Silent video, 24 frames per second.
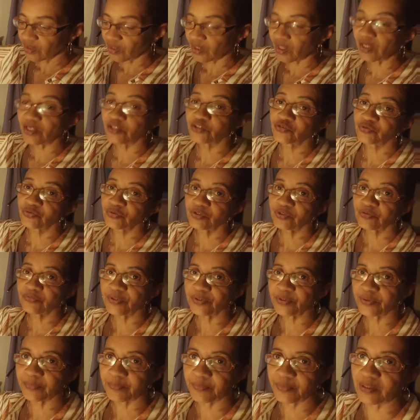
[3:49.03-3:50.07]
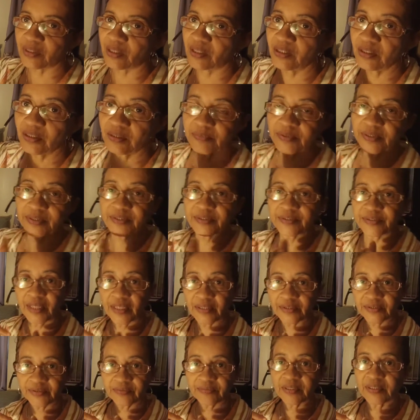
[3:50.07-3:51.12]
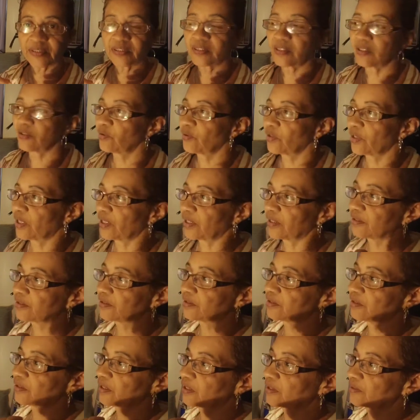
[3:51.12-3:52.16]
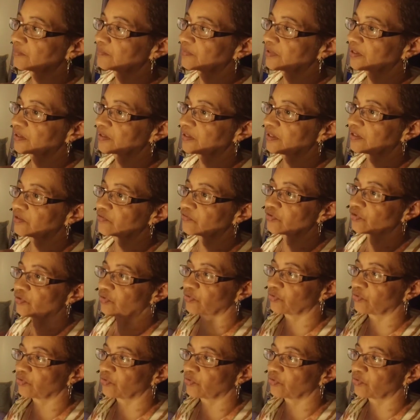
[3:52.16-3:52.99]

I truly recommend. I am not a doctor right now. I can't tell